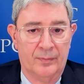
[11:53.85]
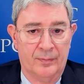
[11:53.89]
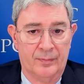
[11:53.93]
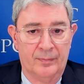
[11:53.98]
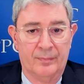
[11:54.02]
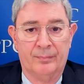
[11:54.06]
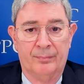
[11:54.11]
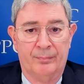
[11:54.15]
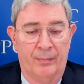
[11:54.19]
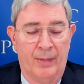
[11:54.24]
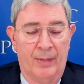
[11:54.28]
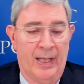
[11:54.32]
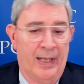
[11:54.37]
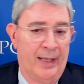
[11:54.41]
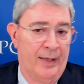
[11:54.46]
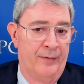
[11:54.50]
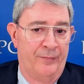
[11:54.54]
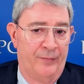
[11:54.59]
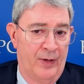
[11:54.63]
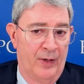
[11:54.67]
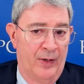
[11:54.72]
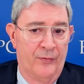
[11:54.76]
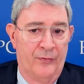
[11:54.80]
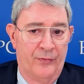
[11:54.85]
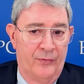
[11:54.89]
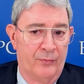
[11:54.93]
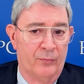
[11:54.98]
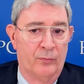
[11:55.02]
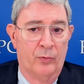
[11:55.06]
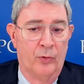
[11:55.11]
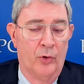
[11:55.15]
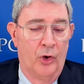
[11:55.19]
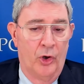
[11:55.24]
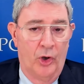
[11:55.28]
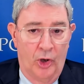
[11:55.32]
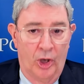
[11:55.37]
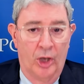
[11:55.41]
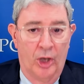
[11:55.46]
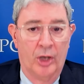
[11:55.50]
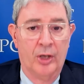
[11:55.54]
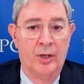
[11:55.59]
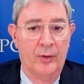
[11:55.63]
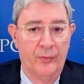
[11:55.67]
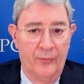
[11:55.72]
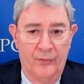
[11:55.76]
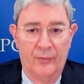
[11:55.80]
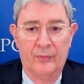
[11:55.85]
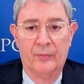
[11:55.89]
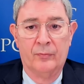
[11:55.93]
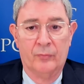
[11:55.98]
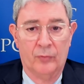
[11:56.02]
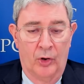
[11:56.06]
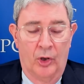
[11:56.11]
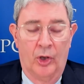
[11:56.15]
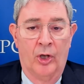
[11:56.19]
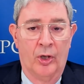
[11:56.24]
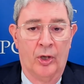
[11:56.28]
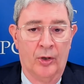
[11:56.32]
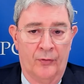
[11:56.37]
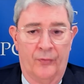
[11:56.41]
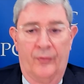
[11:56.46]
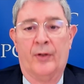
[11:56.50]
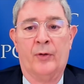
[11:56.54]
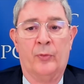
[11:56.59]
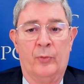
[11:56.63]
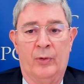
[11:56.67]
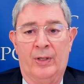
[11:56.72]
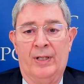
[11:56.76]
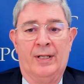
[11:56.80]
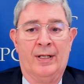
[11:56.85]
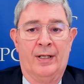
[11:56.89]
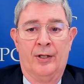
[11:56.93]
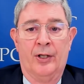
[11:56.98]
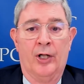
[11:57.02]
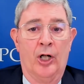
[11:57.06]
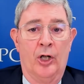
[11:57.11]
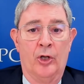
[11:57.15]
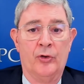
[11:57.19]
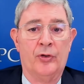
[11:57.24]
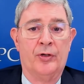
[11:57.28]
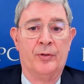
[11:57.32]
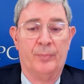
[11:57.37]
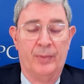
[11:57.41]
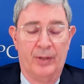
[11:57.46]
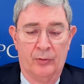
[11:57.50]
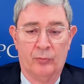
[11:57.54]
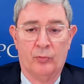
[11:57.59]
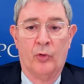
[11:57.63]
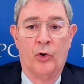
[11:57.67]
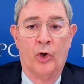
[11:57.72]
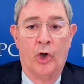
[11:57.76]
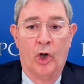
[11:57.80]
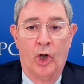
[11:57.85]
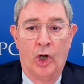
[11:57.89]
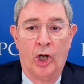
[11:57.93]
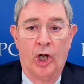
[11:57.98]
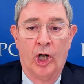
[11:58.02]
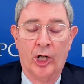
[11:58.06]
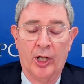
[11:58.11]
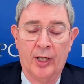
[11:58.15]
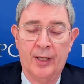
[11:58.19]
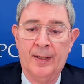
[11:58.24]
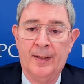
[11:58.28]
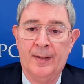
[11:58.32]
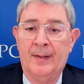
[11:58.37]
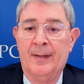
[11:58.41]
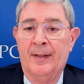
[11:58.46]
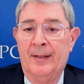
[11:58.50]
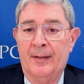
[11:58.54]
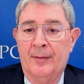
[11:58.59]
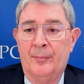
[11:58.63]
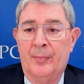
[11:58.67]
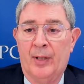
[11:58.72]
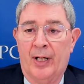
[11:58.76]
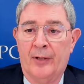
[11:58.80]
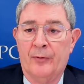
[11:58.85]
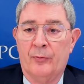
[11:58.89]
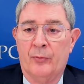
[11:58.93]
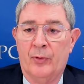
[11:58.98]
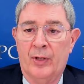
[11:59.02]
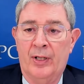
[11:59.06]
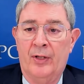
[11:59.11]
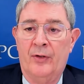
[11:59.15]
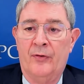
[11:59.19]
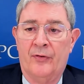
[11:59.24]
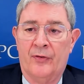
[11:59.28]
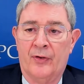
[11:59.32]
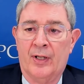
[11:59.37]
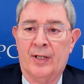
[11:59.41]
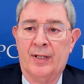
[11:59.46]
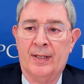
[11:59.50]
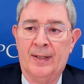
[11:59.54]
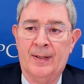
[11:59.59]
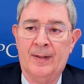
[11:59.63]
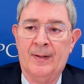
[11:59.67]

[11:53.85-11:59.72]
manifest wrongs that we can know to be wrong by reason,